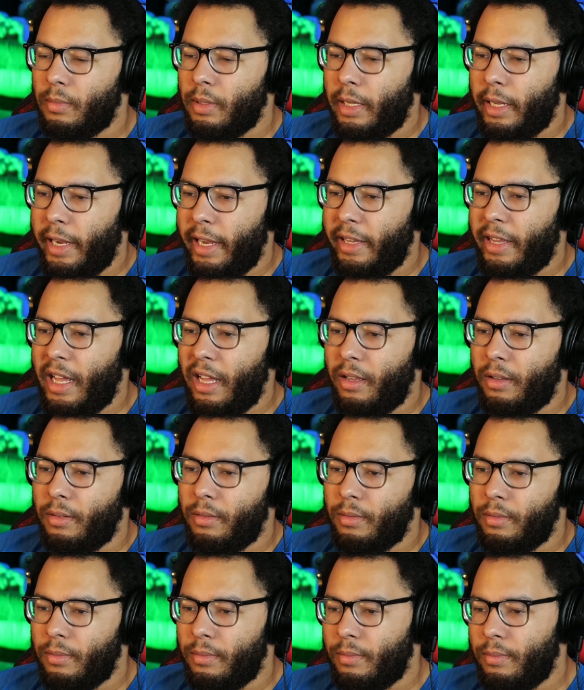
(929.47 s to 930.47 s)
Oh, yeah, that.
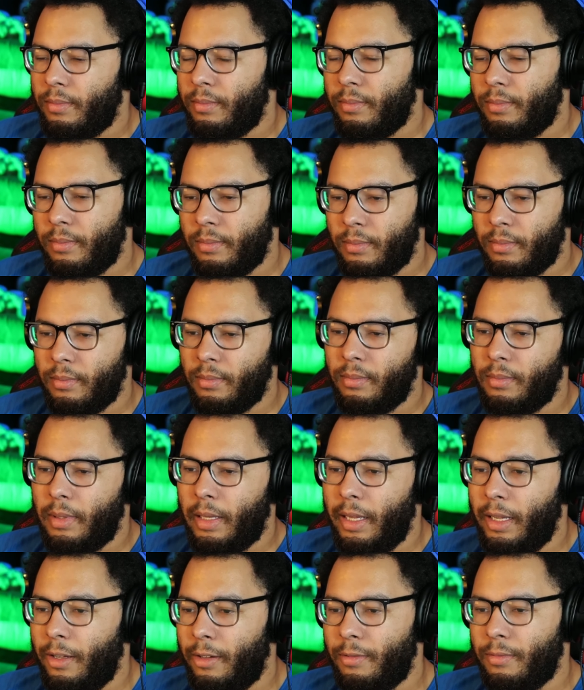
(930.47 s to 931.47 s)
Anything,
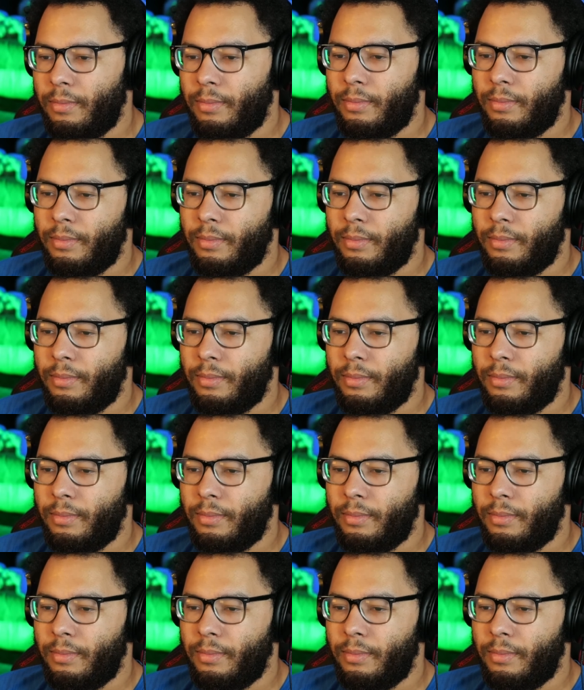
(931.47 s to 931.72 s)
Oh.